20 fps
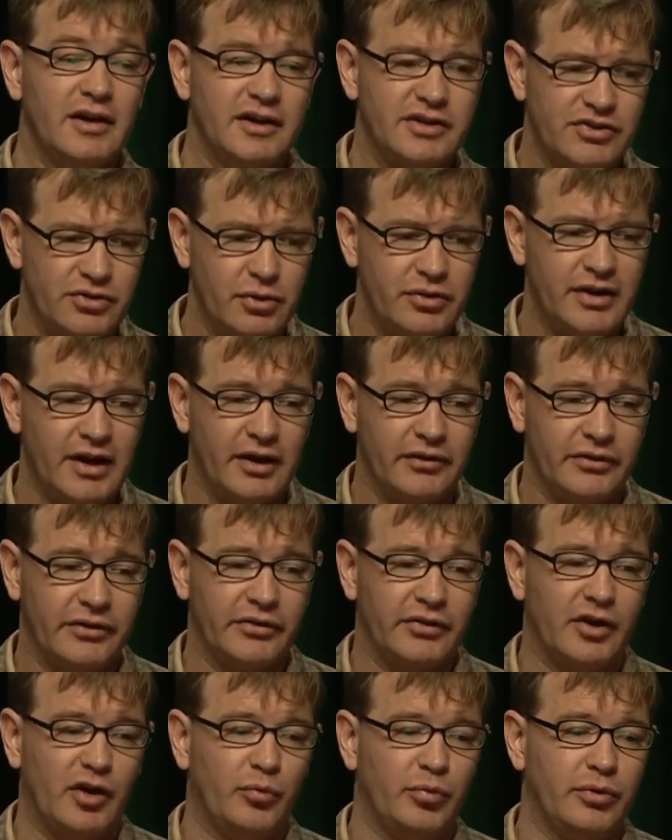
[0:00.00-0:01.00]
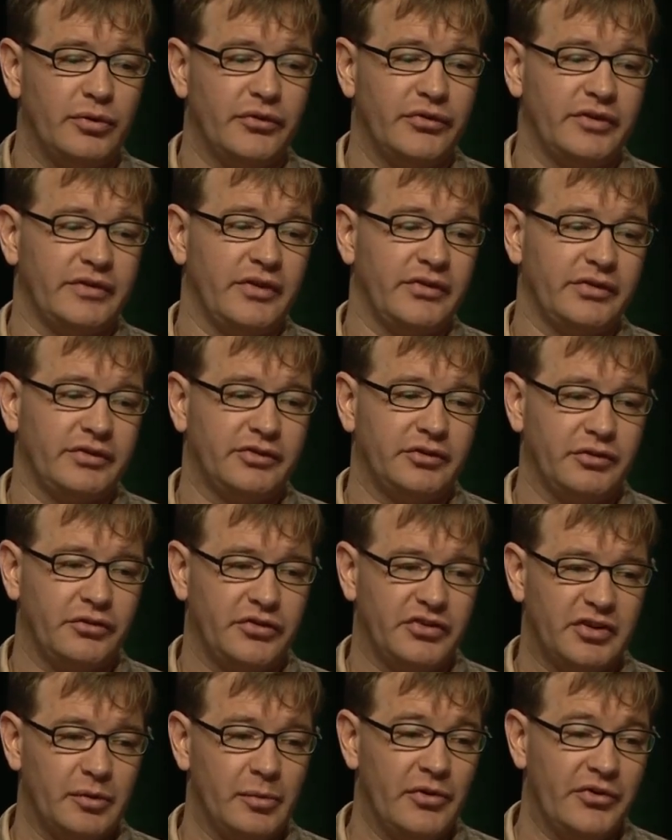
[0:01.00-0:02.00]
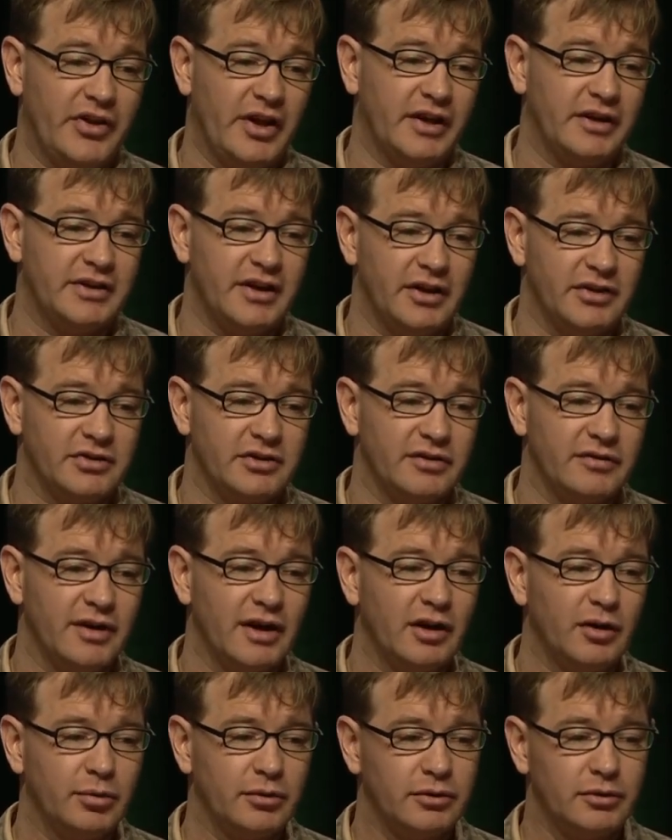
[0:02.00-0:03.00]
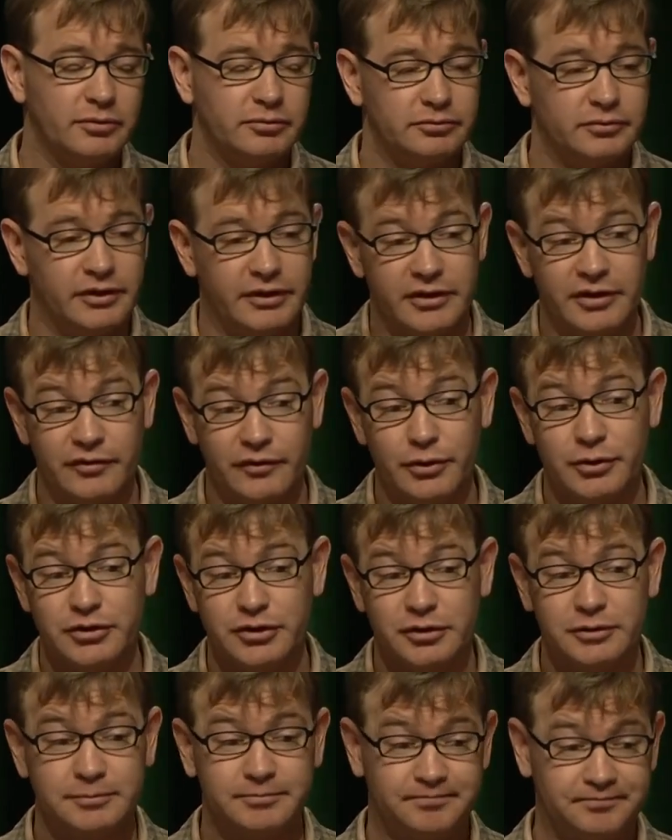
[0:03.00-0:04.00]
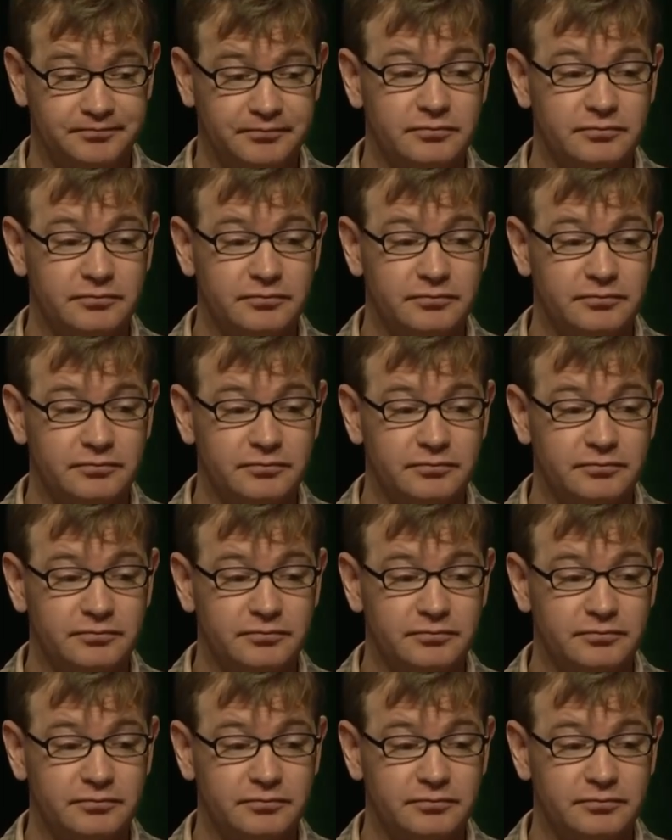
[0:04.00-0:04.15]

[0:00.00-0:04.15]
It's 2,000 samples, and there's stimulus annotation available in the future.